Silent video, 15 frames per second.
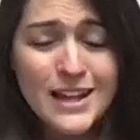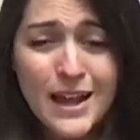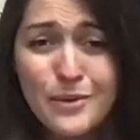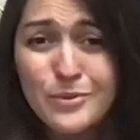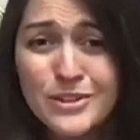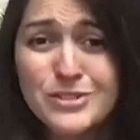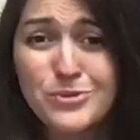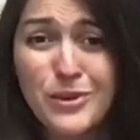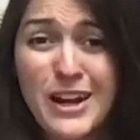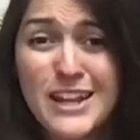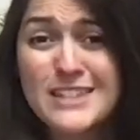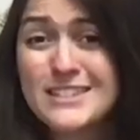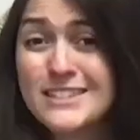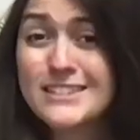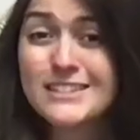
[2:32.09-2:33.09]
I was
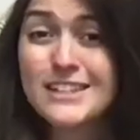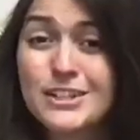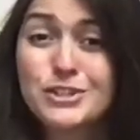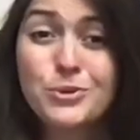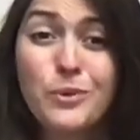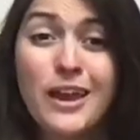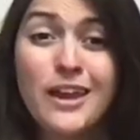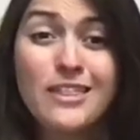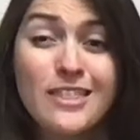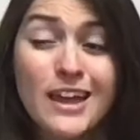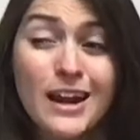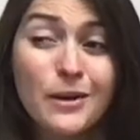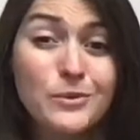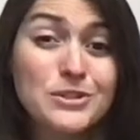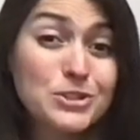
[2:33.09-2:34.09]
raised in such a way that
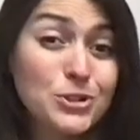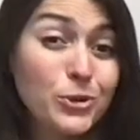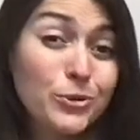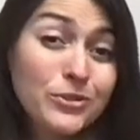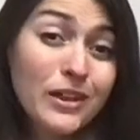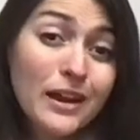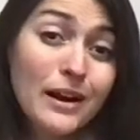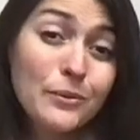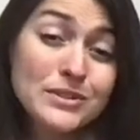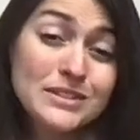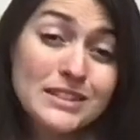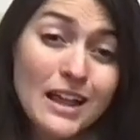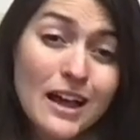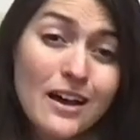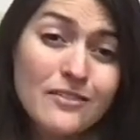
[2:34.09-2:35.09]
I was told that I
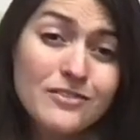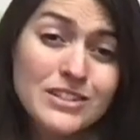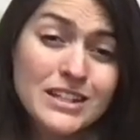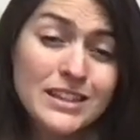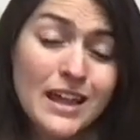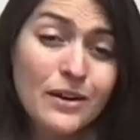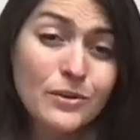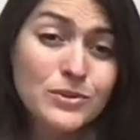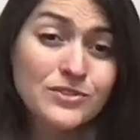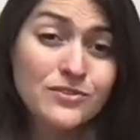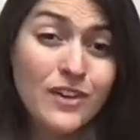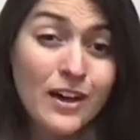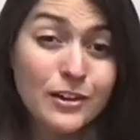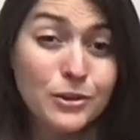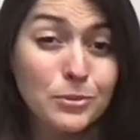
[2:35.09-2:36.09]
was loved and that I was
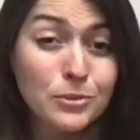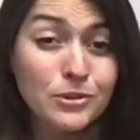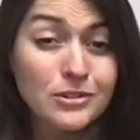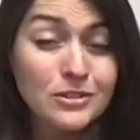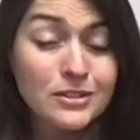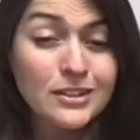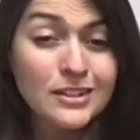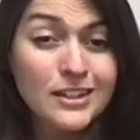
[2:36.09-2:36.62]
valuable,